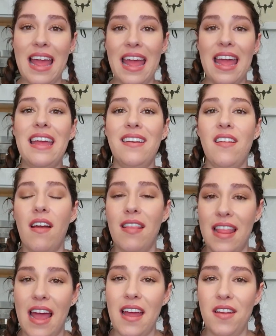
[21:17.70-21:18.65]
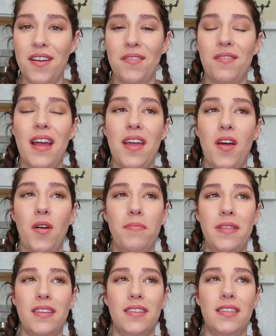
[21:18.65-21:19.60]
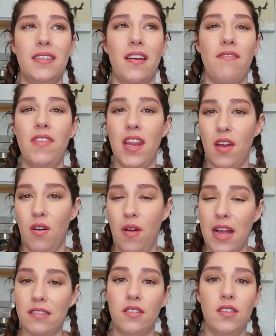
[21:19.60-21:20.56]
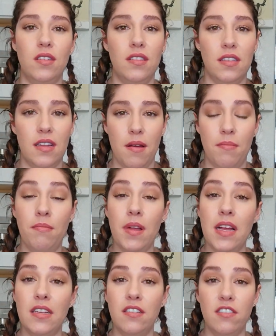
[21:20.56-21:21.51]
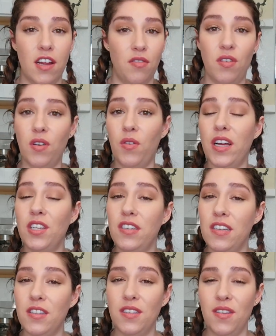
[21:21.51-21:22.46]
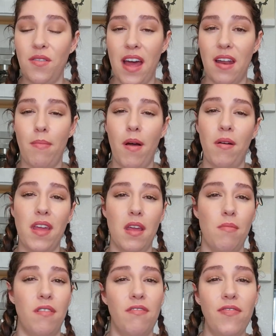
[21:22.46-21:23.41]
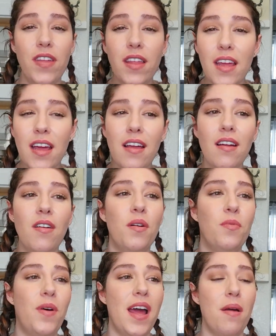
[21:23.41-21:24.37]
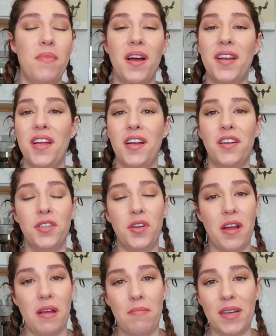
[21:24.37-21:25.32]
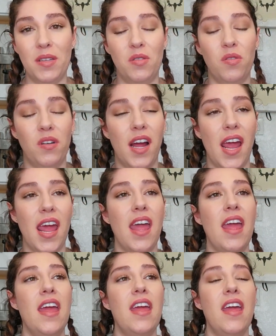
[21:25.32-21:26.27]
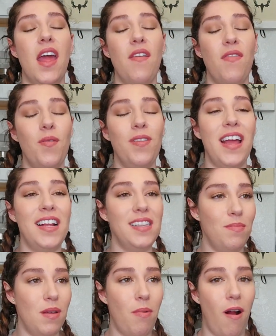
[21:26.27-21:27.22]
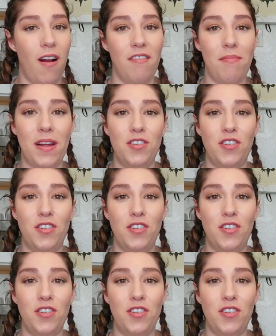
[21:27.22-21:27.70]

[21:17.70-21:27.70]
And on that note, I hope this video answered some general questions you had about hemophilia or why I'm on here sharing my story. If you would like to be a part of my